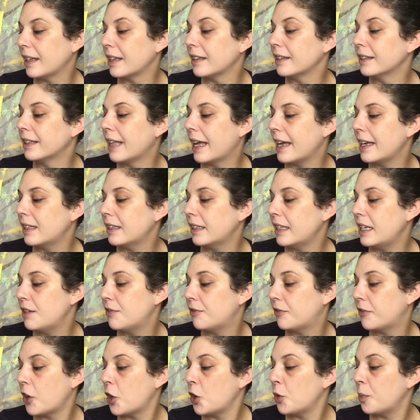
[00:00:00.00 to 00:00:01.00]
lightly
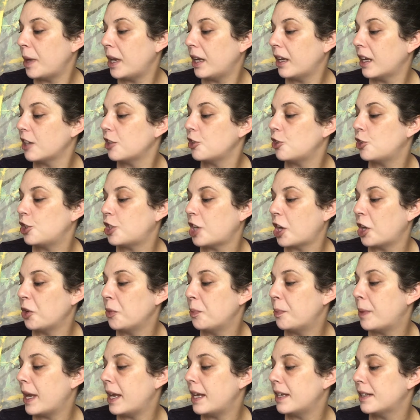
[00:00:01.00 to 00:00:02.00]
foaming
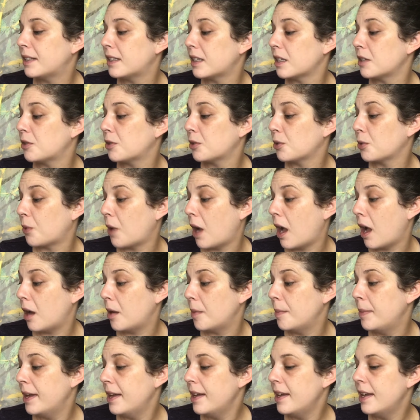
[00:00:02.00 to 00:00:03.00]
gel-based
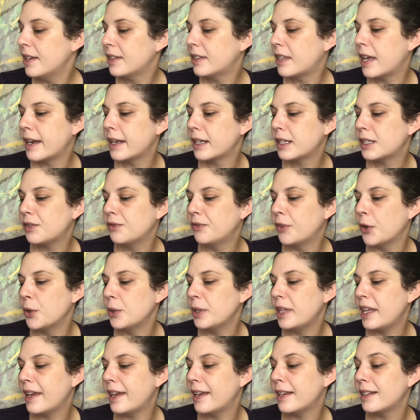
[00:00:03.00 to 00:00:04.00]
scrub that
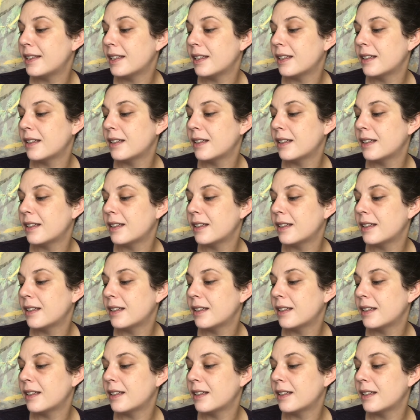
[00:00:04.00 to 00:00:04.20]
exfoliates,